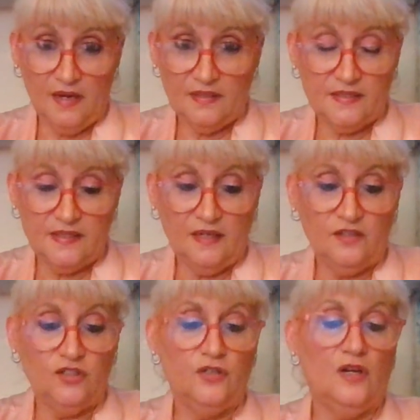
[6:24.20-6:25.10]

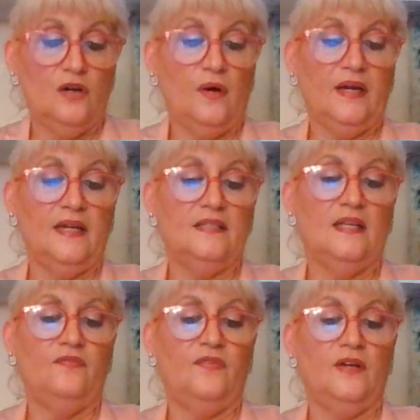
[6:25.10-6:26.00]
scent, you know. I guess
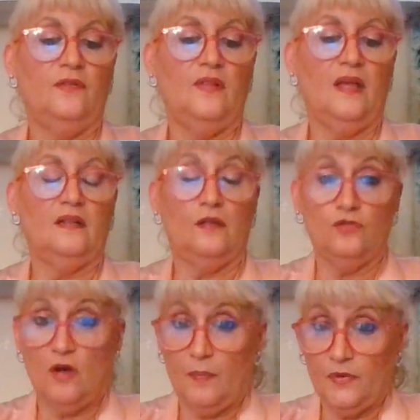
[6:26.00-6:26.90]
they figured that the
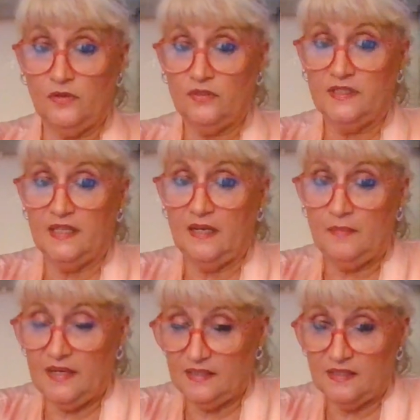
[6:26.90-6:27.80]
tropical scent
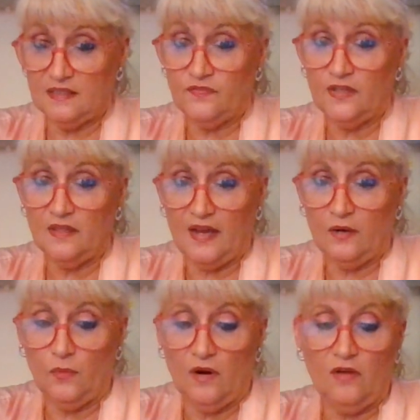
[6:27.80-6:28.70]
makes us feel
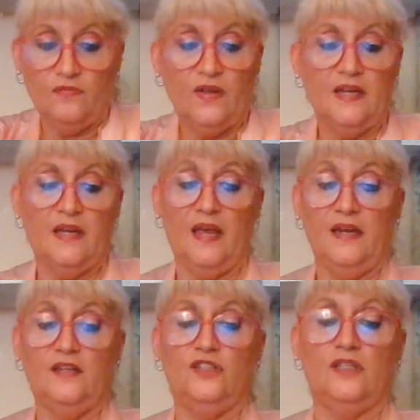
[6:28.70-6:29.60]
like we're on
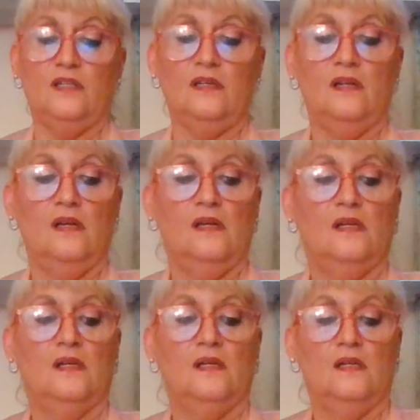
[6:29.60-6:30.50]
vacation.
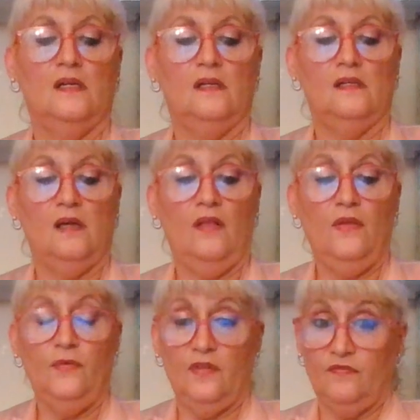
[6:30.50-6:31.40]

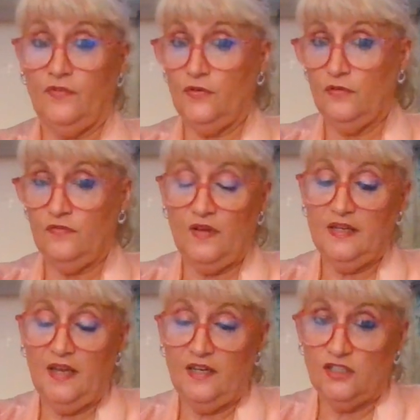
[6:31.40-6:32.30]
Although the further
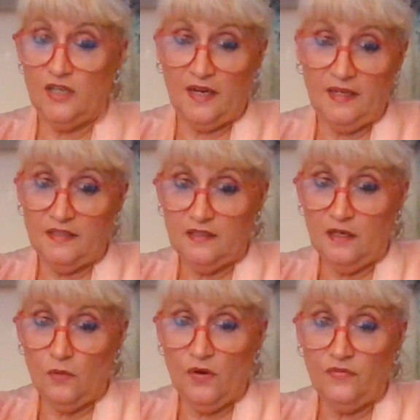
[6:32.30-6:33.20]
vacation I get to
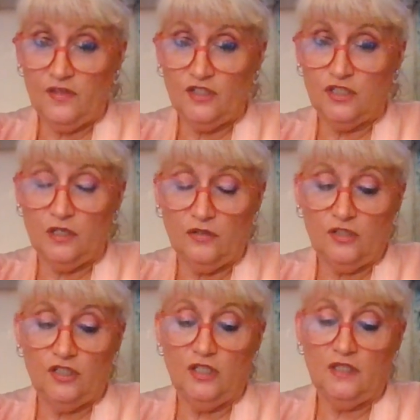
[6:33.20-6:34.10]
go on this year
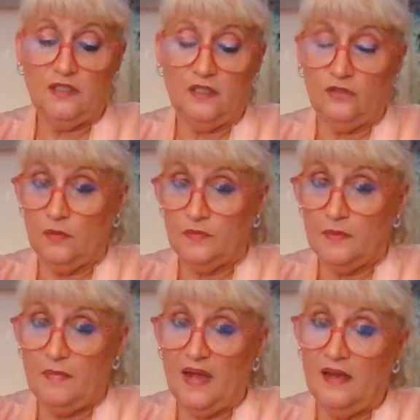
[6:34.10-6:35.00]
is just a trip
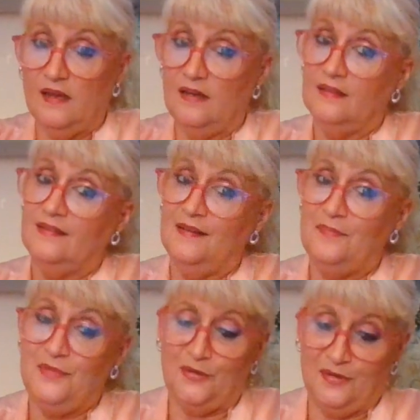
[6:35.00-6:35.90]
to my
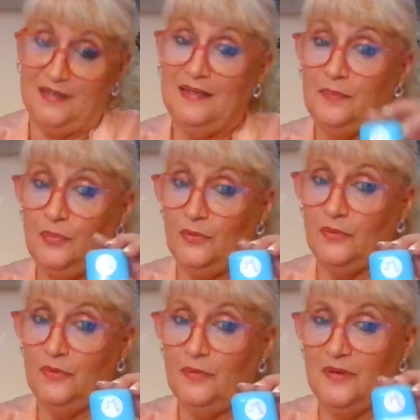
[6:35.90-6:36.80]
community
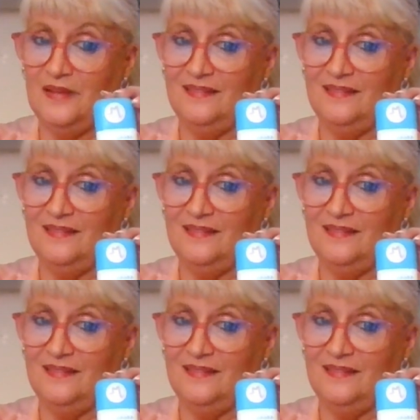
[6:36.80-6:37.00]
pool.